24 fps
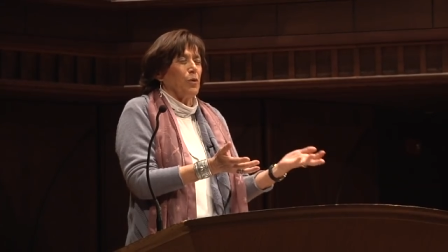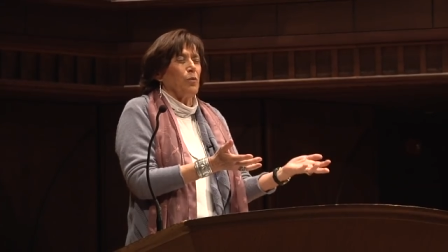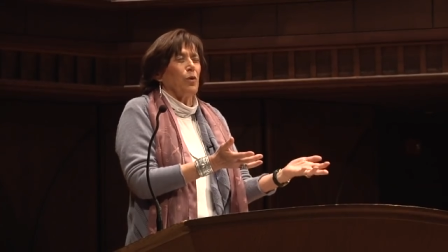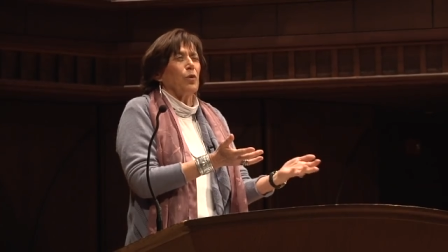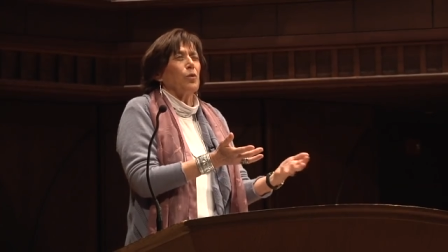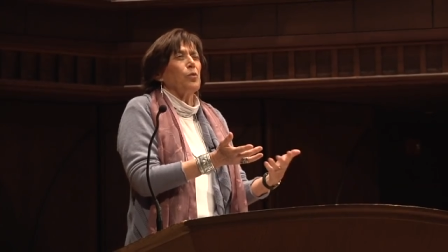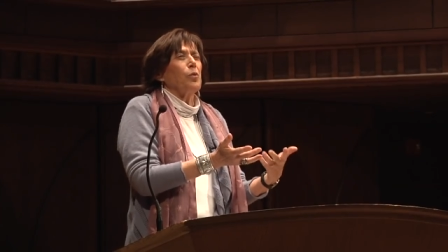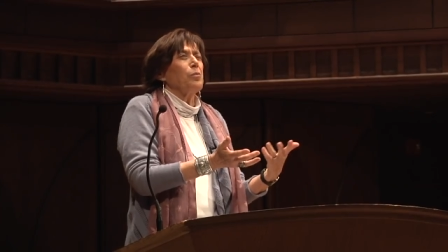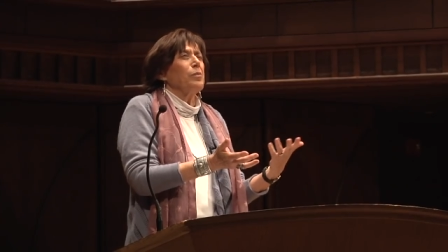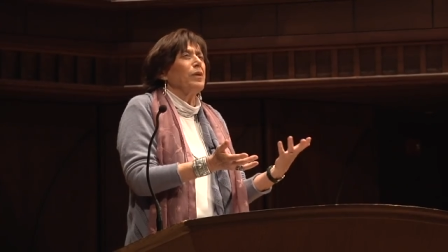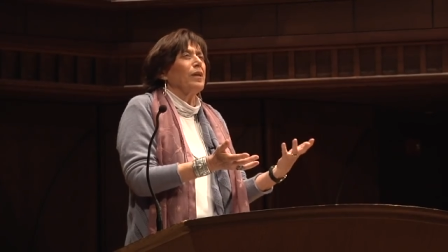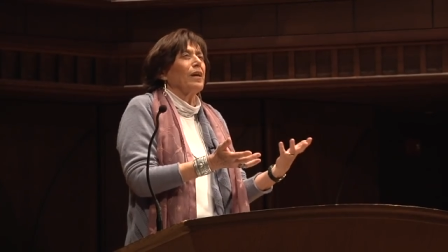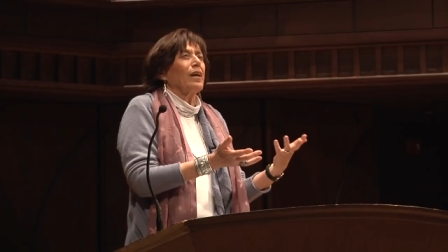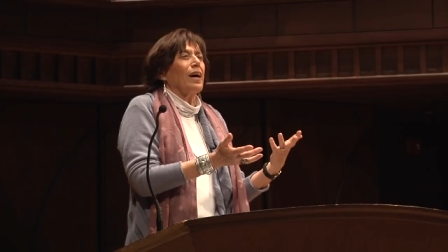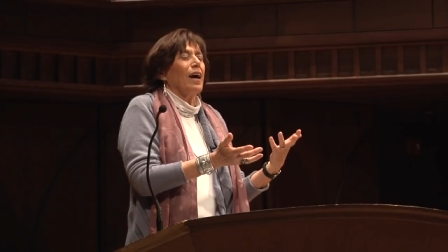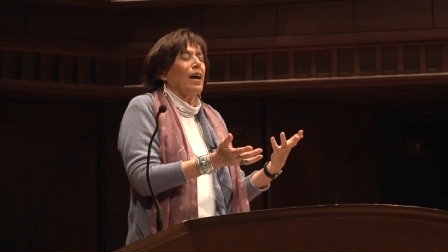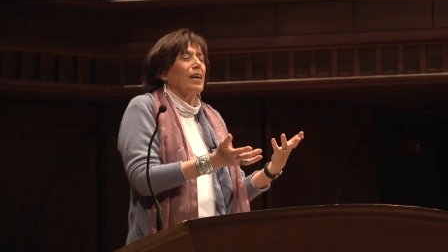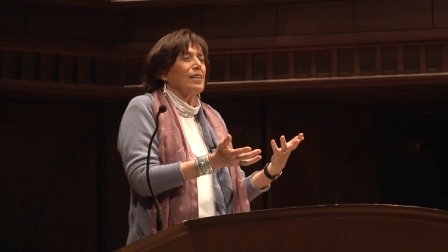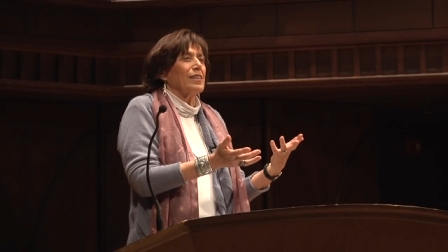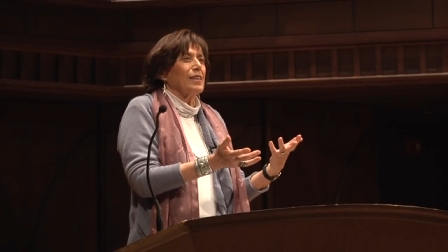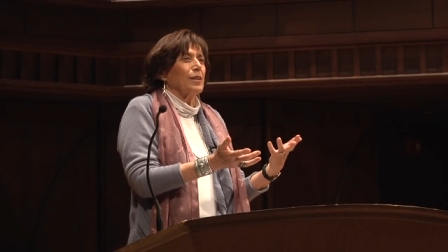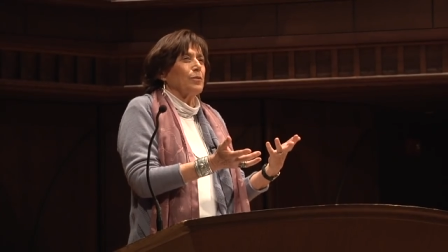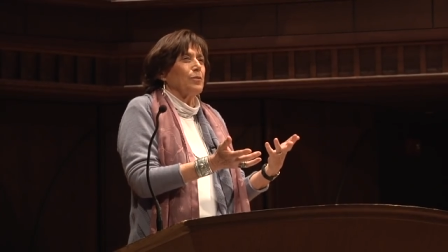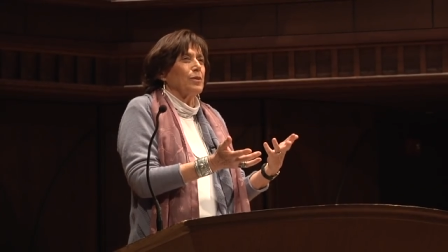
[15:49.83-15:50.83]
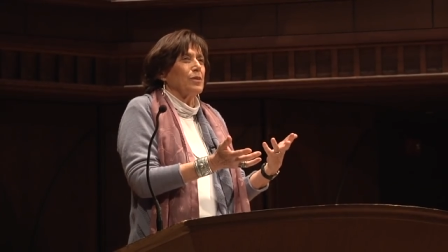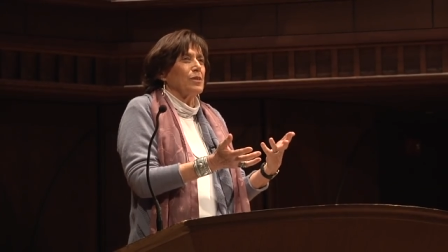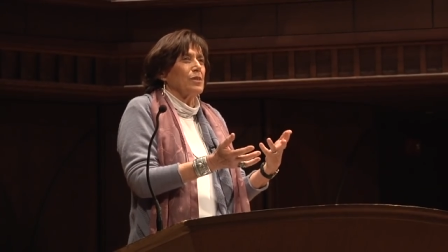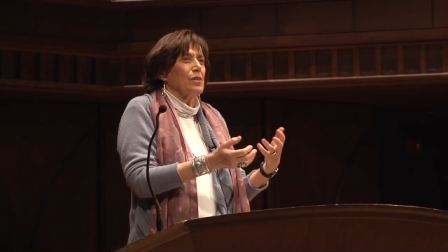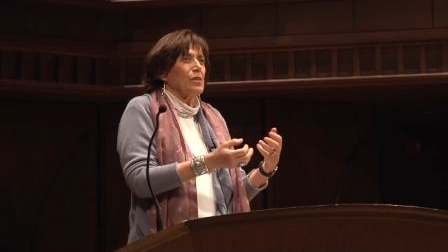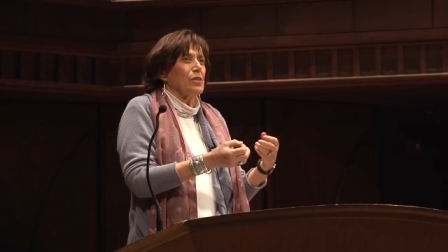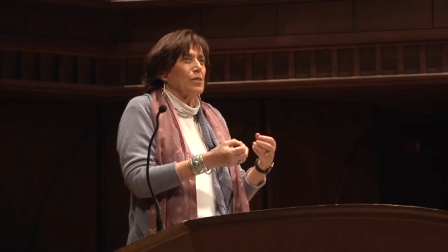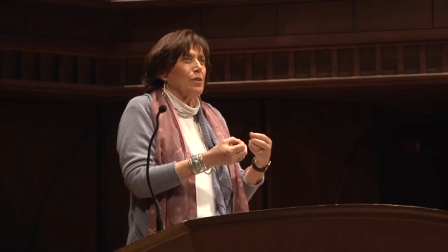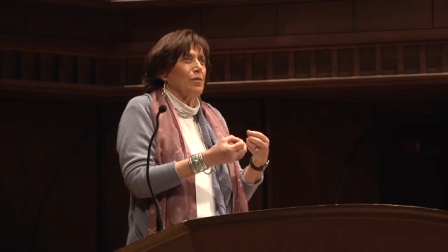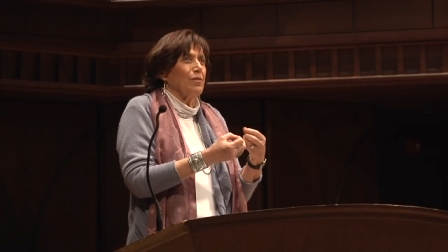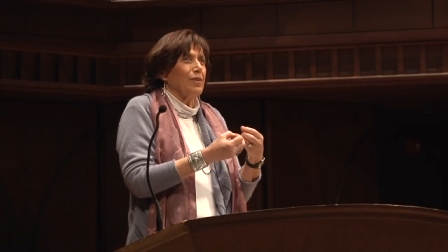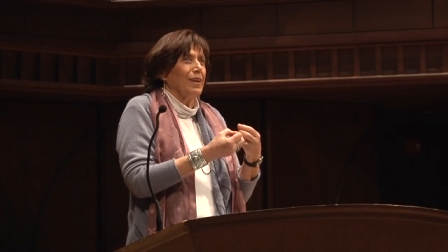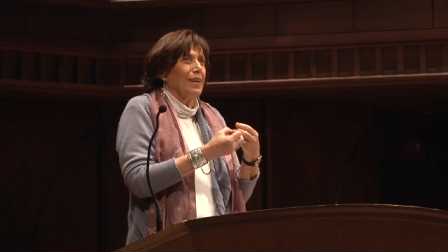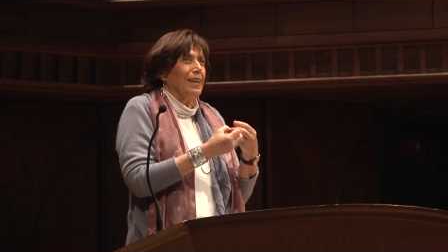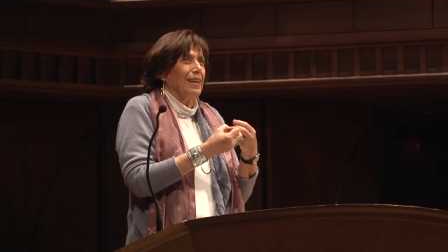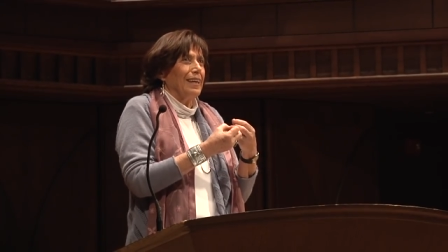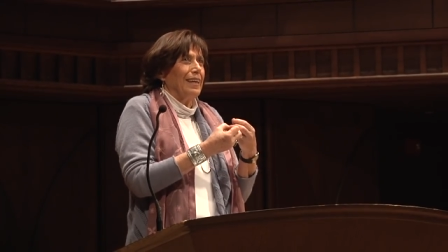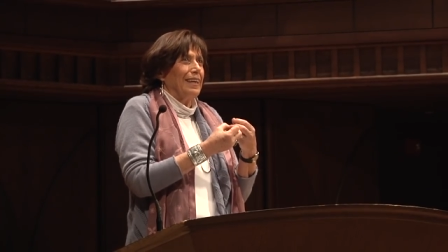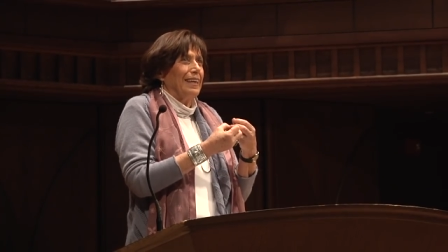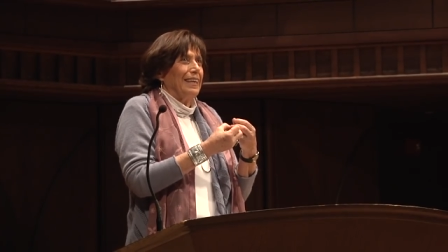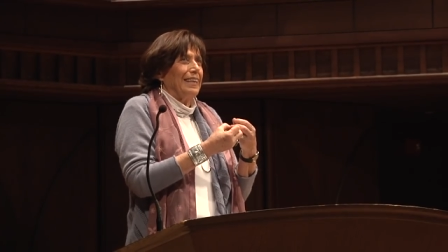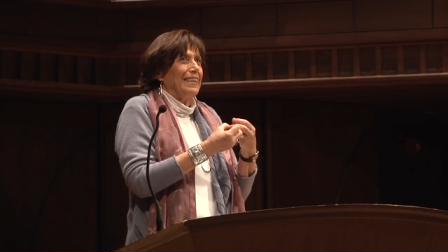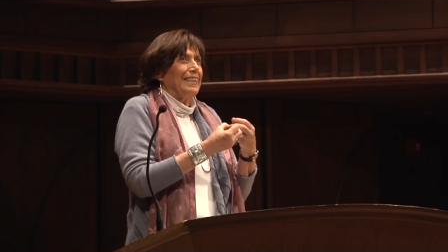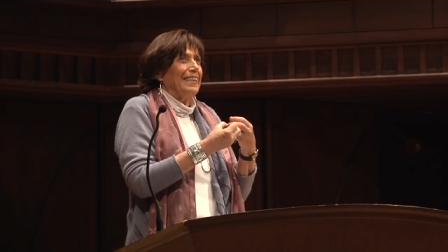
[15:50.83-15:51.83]
What will be the consequences of
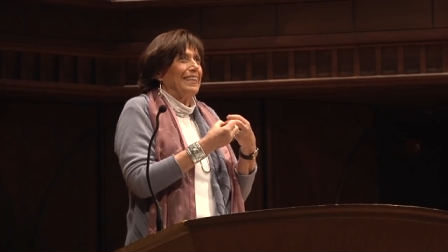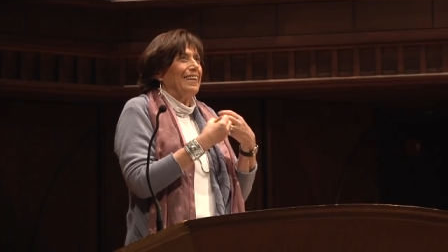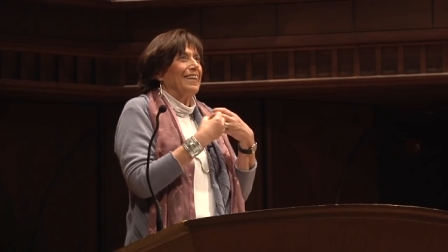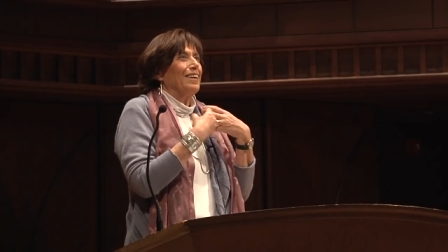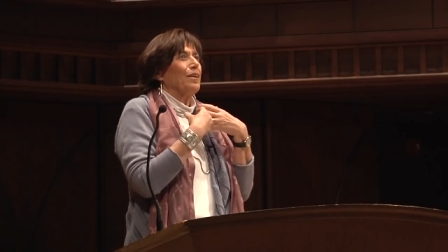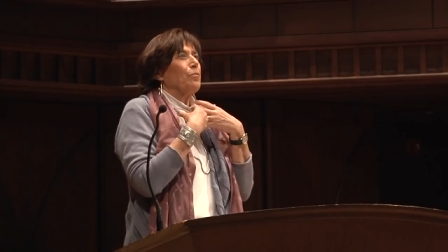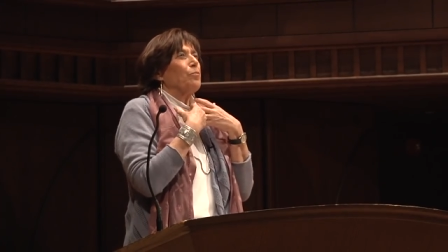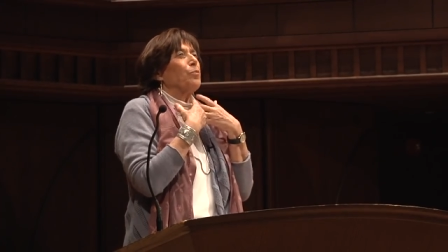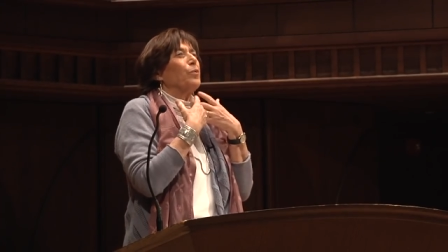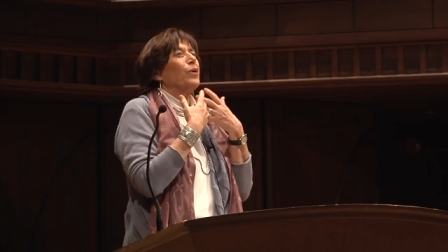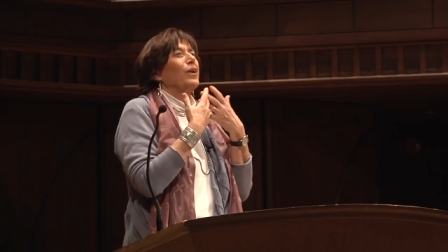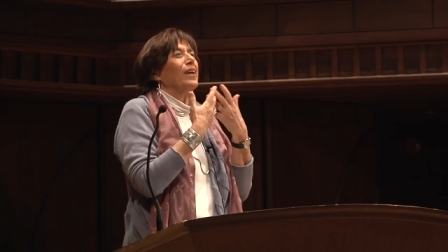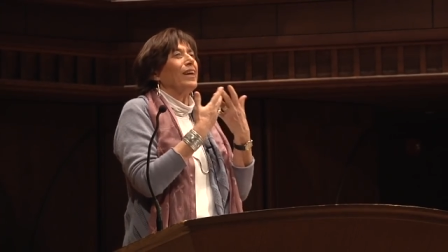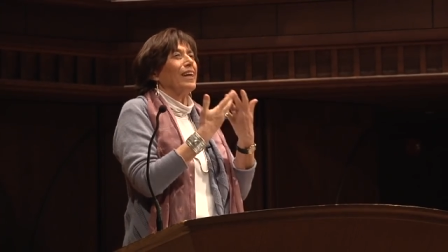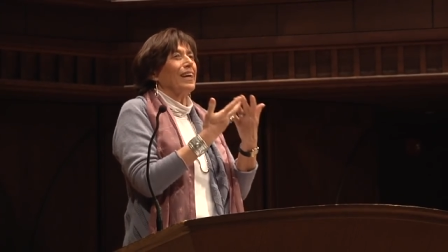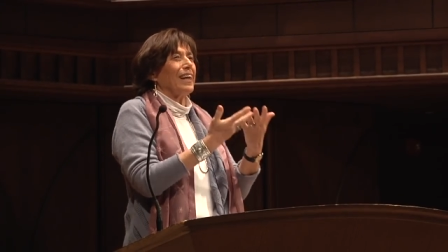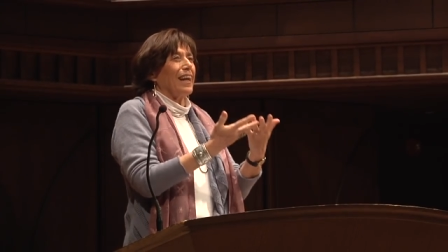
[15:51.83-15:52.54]
putting